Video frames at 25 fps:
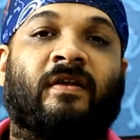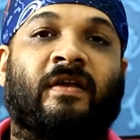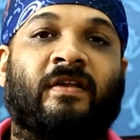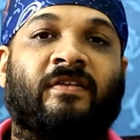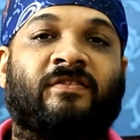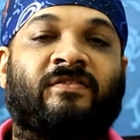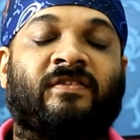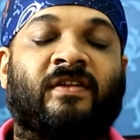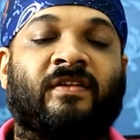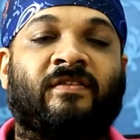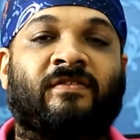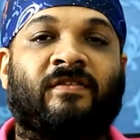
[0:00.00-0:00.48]

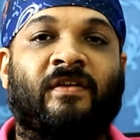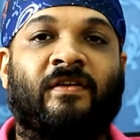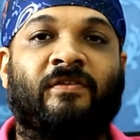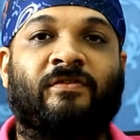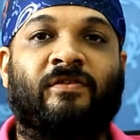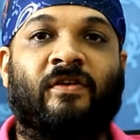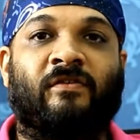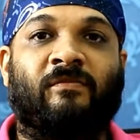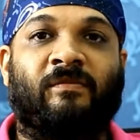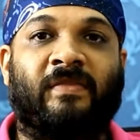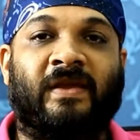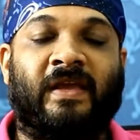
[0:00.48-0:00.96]

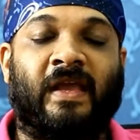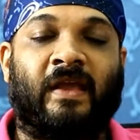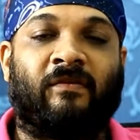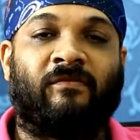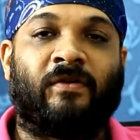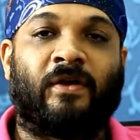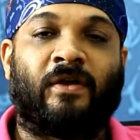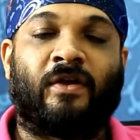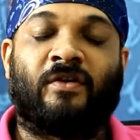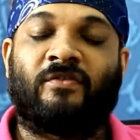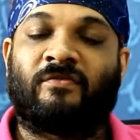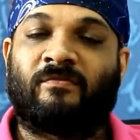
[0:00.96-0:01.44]
instances of
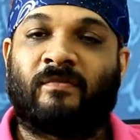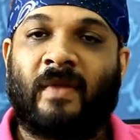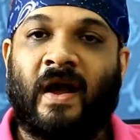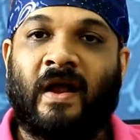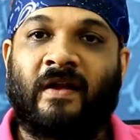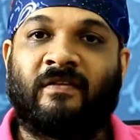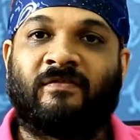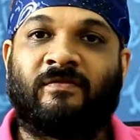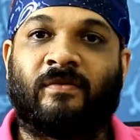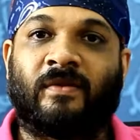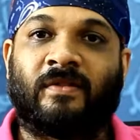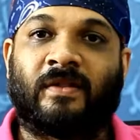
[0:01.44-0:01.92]
behavior of
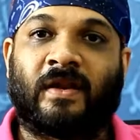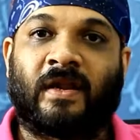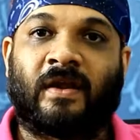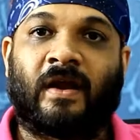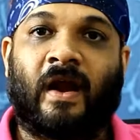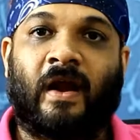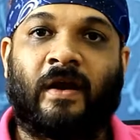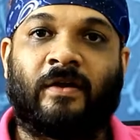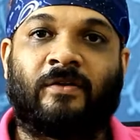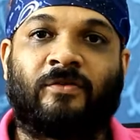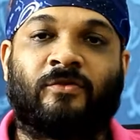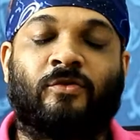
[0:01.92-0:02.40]
Mars with
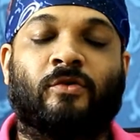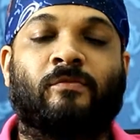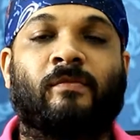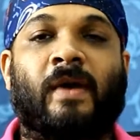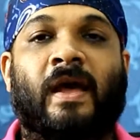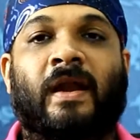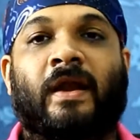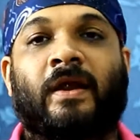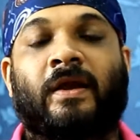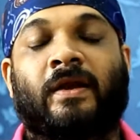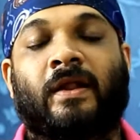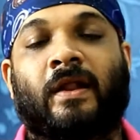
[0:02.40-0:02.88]
regards to
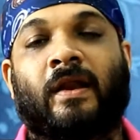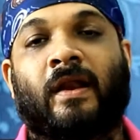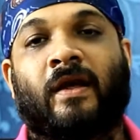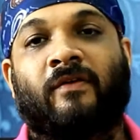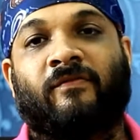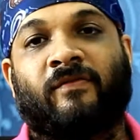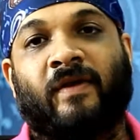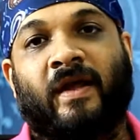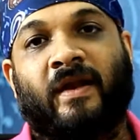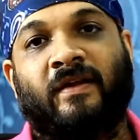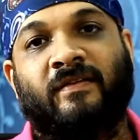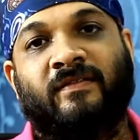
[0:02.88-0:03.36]
marital
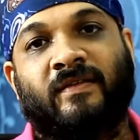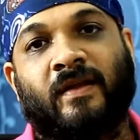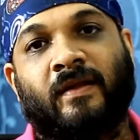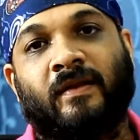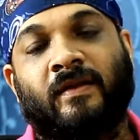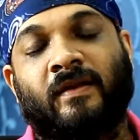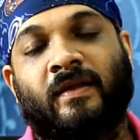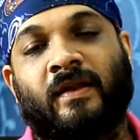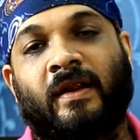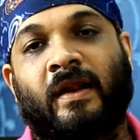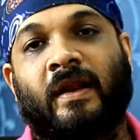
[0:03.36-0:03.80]
affairs and